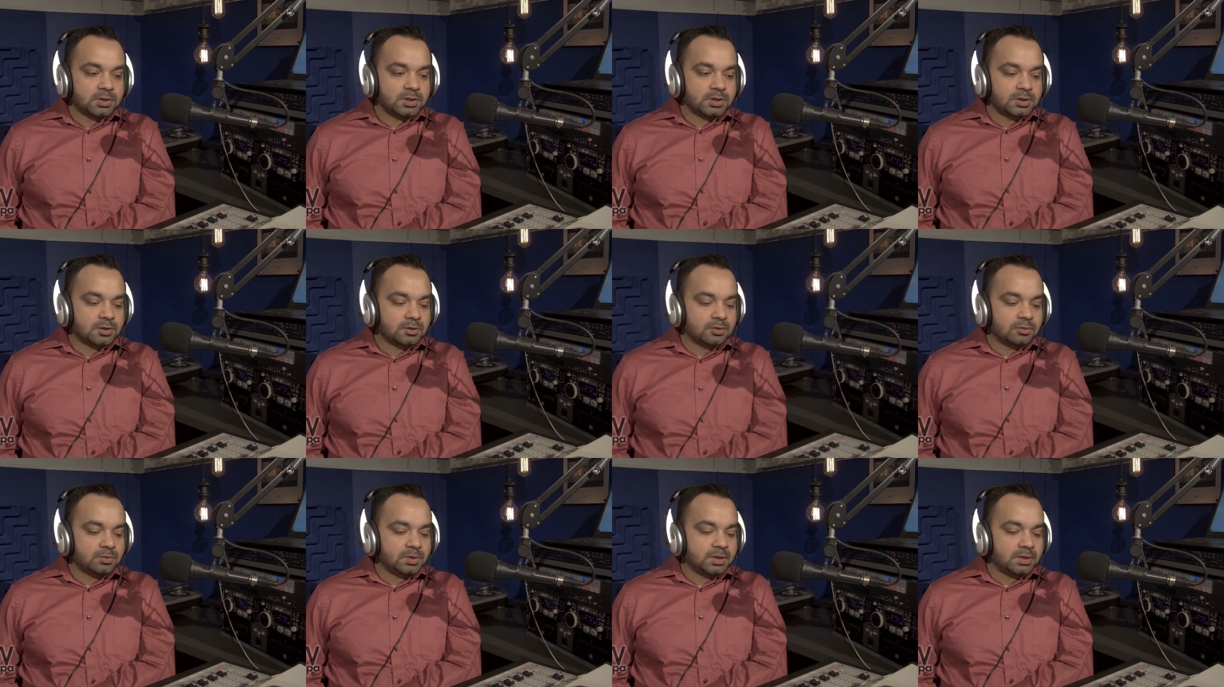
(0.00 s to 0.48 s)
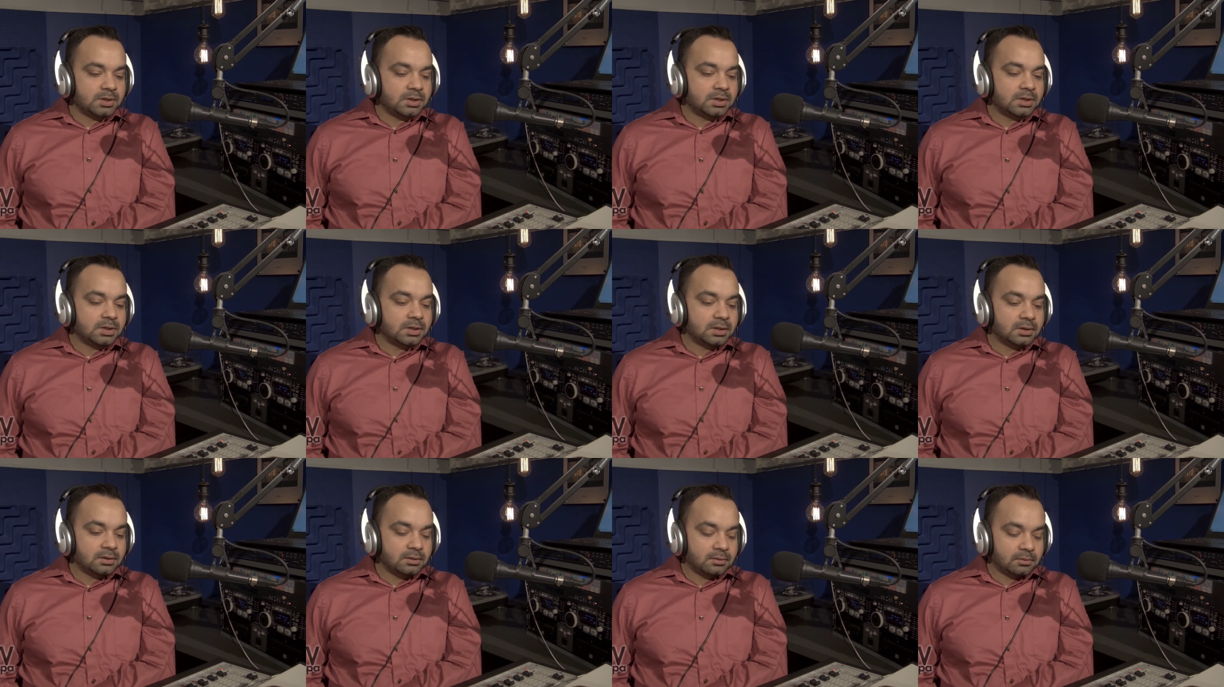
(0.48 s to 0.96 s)
It will be
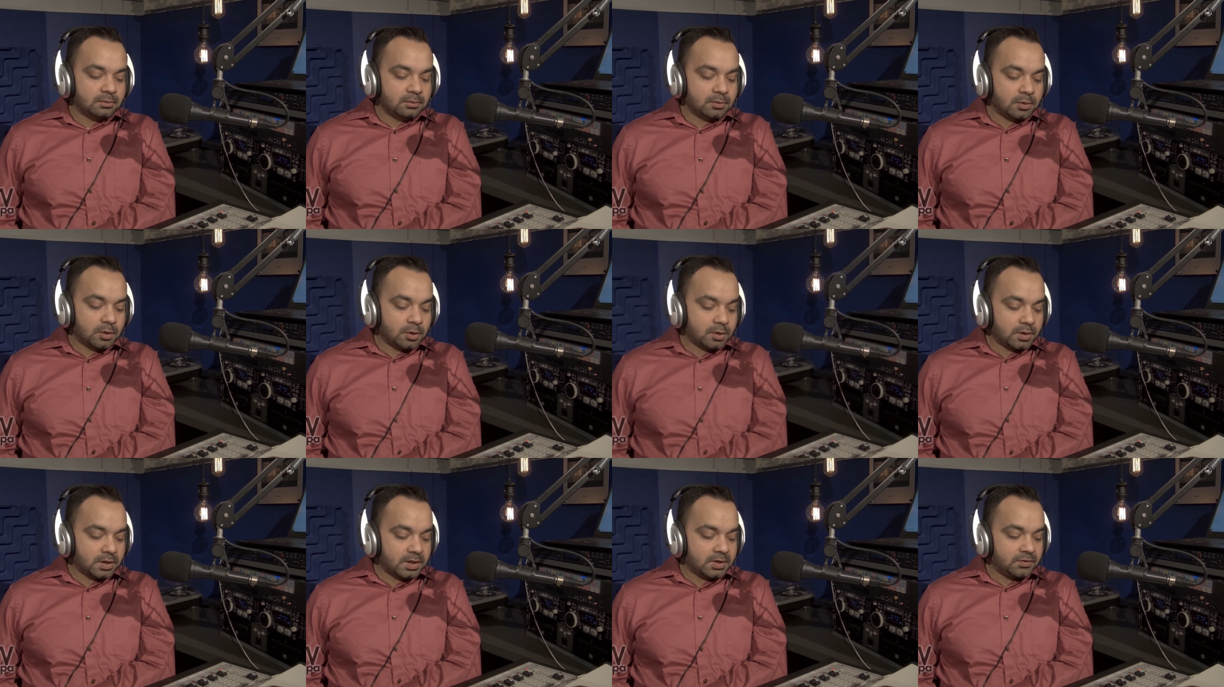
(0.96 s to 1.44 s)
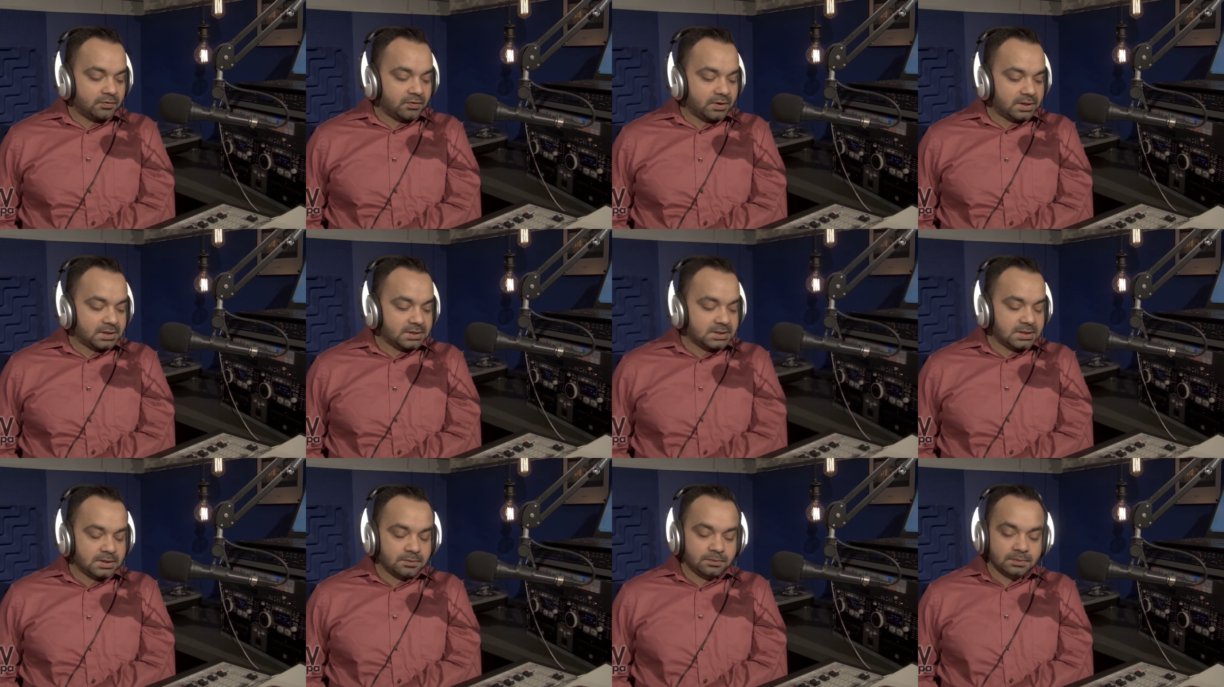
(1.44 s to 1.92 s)
more
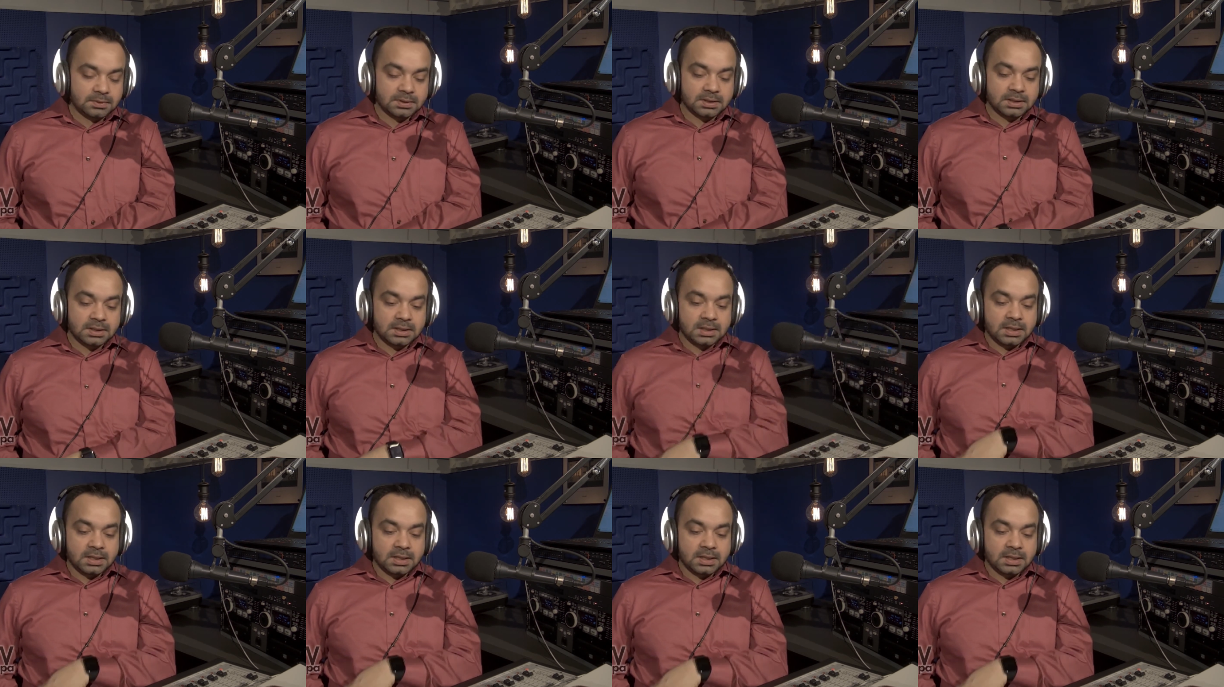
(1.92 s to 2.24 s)
effective.